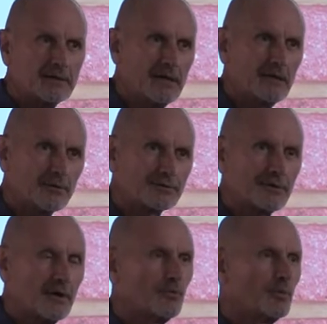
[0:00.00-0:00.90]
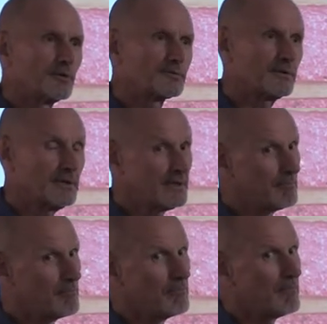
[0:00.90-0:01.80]
year or so, we'll see
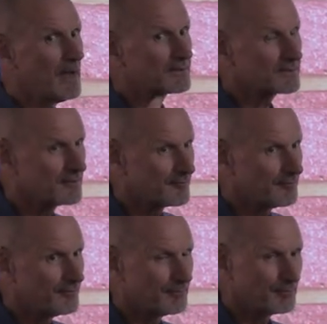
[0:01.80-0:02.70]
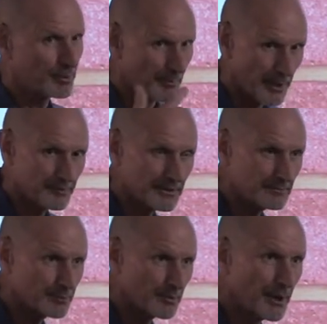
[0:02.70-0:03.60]
massive
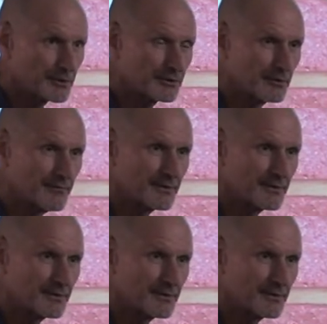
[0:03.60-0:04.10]
promotion of